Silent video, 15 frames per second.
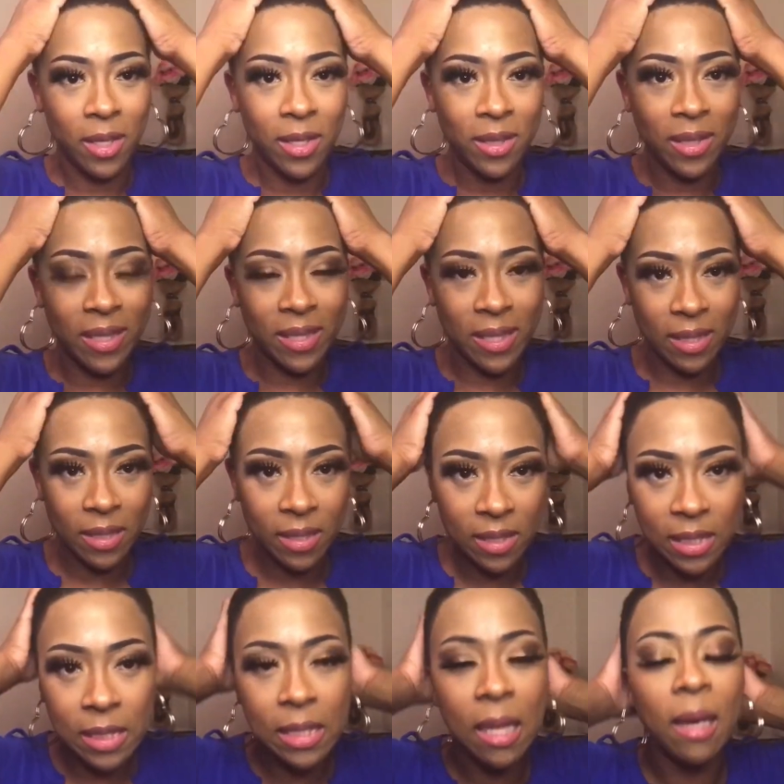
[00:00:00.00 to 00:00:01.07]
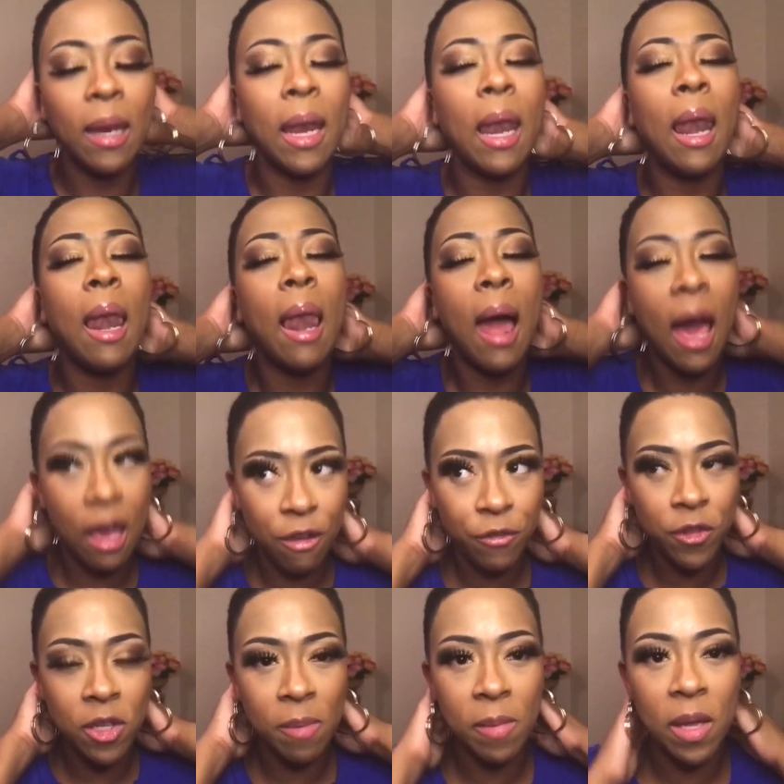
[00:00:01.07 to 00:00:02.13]
this is life
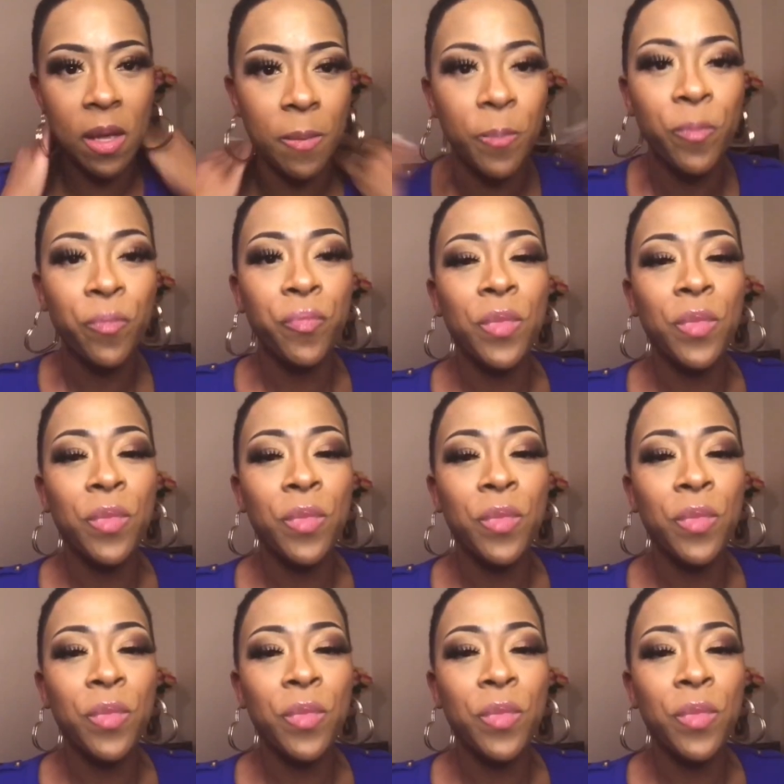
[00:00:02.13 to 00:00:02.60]
to me.